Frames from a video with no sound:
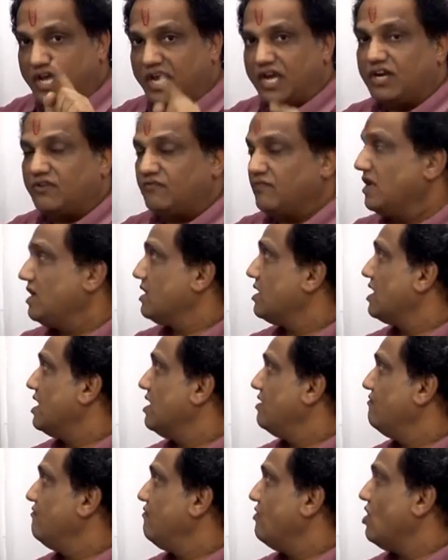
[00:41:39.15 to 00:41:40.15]
it will
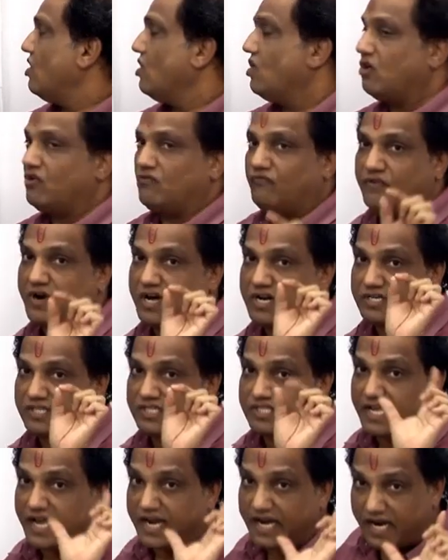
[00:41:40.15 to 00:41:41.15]
run for
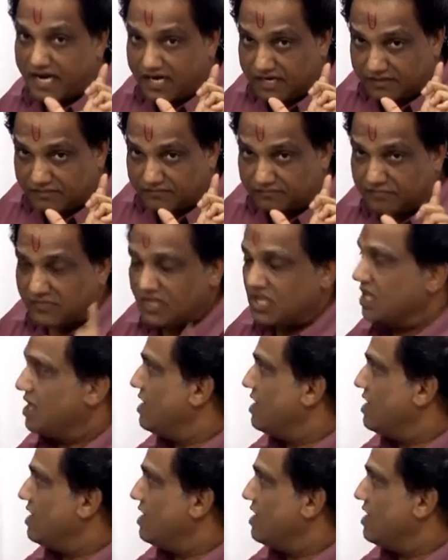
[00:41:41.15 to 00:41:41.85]
1 second.